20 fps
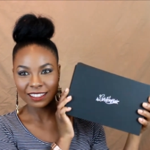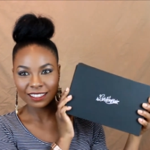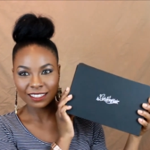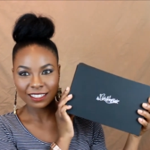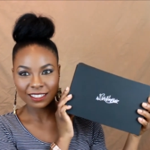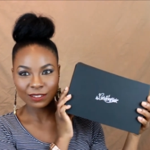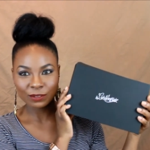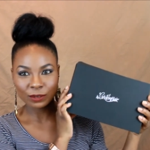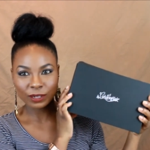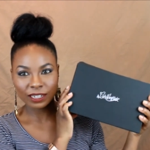
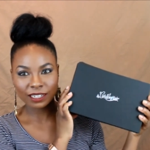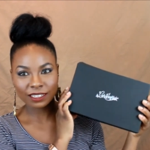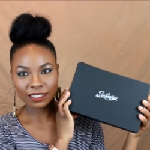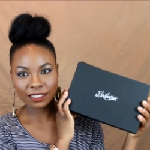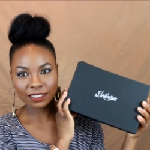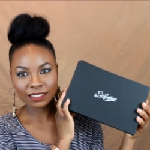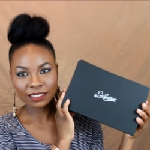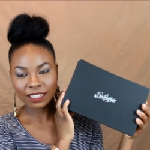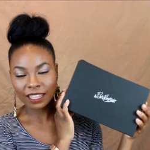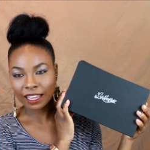This is what it
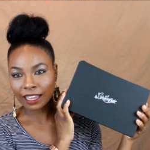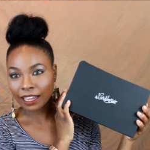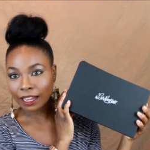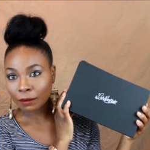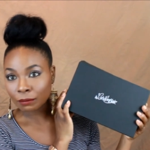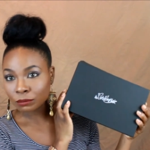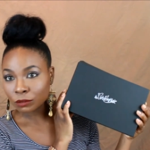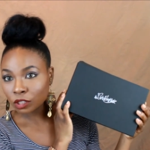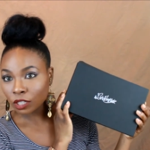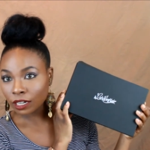looks like.
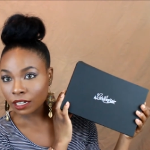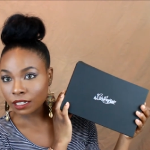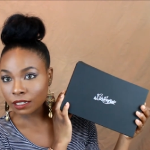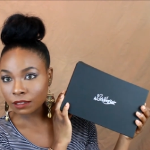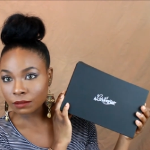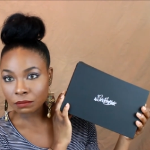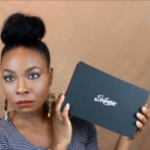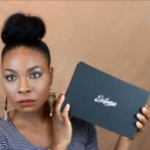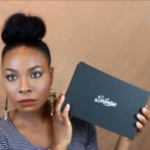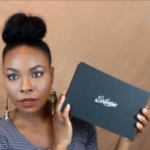I'm trying
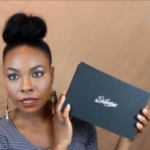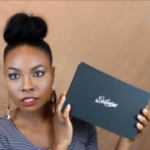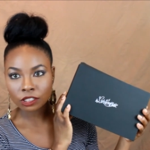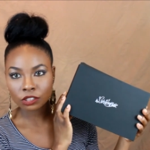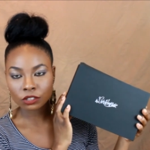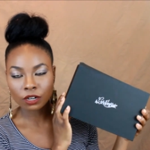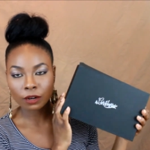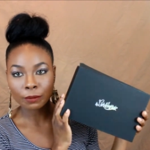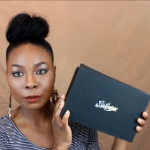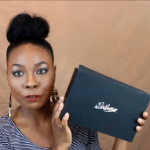to make
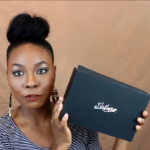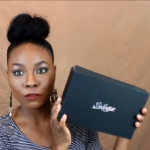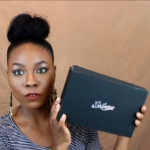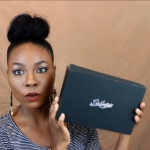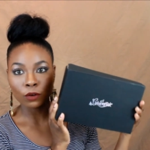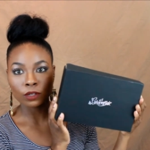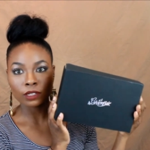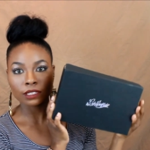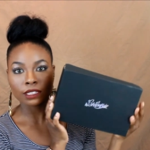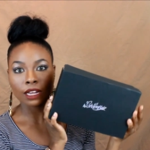sure I'm in
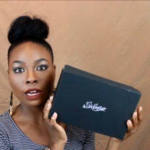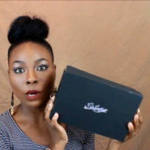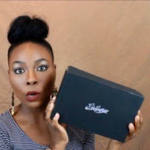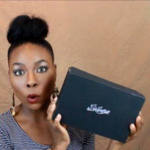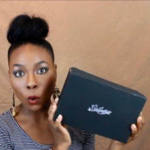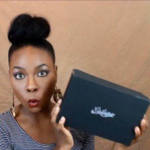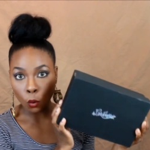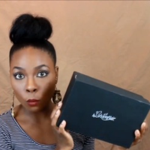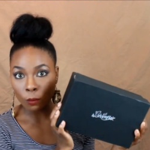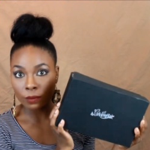focus. I
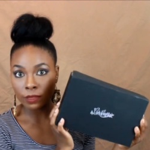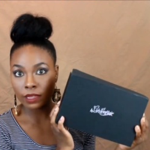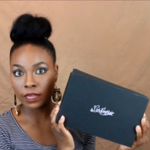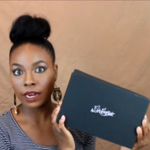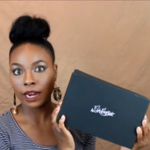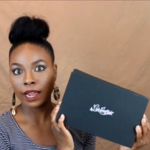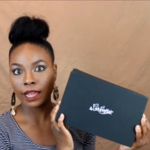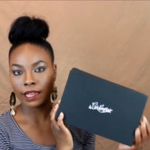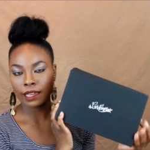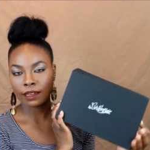hope
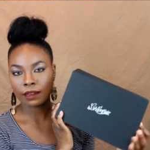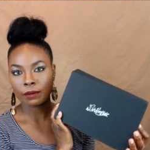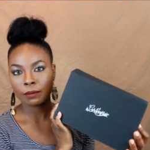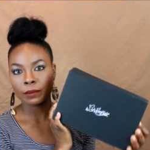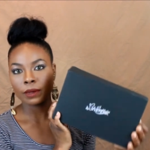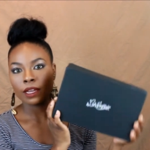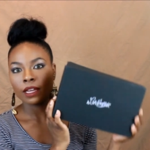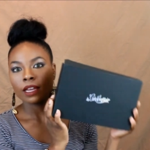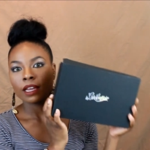that I am.